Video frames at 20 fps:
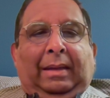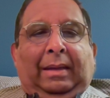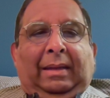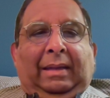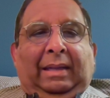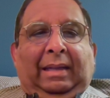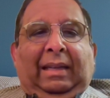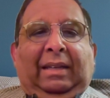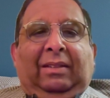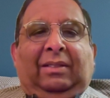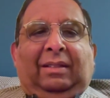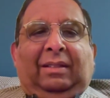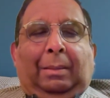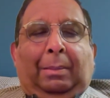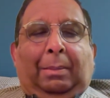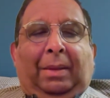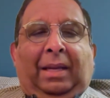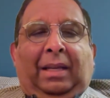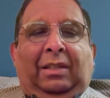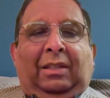he is the
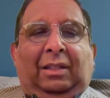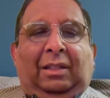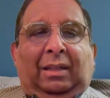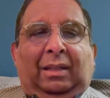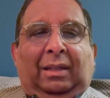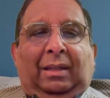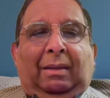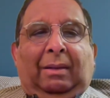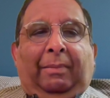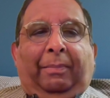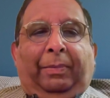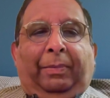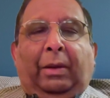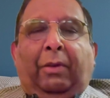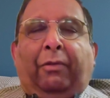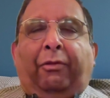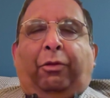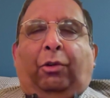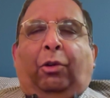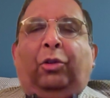major
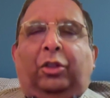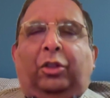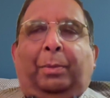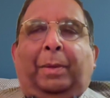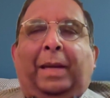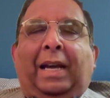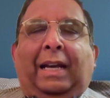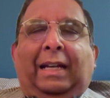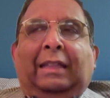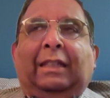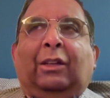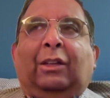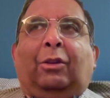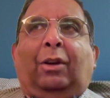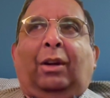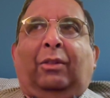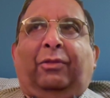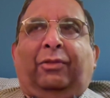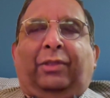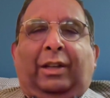force behind the
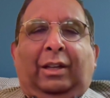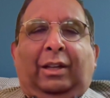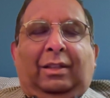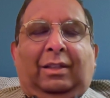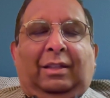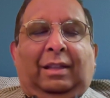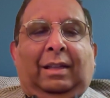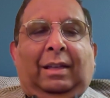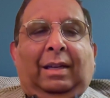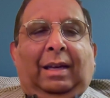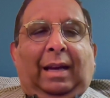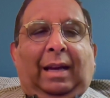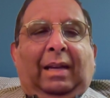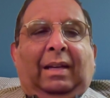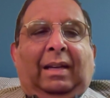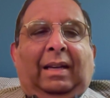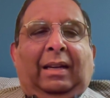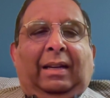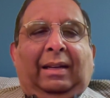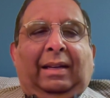conference,
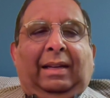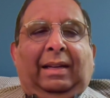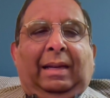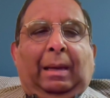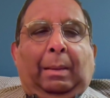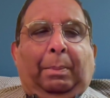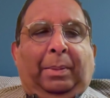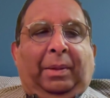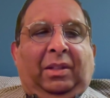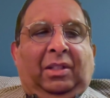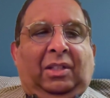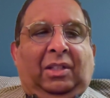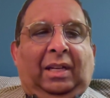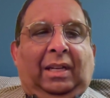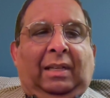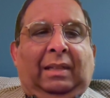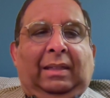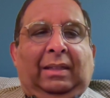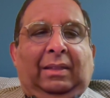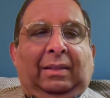and I really
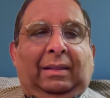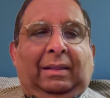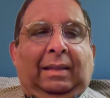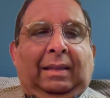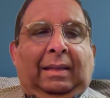appreciate his